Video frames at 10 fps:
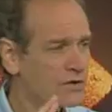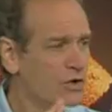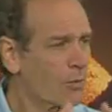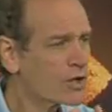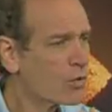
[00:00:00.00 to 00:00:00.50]

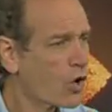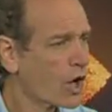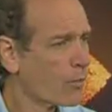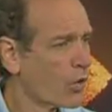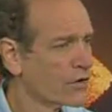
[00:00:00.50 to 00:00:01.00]
Nobody woke
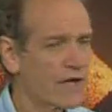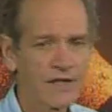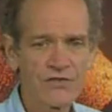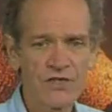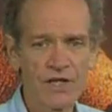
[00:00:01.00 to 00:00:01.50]
up one day
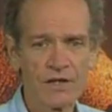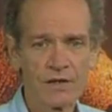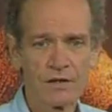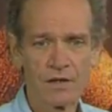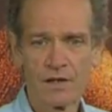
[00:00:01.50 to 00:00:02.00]
and said,
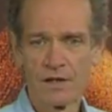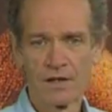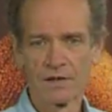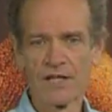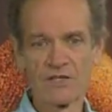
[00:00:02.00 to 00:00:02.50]

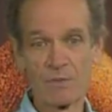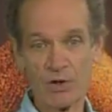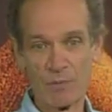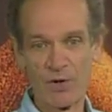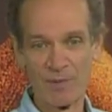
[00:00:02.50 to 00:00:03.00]
let's
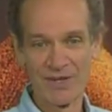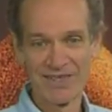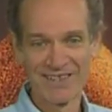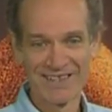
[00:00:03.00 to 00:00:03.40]
build a pyramid.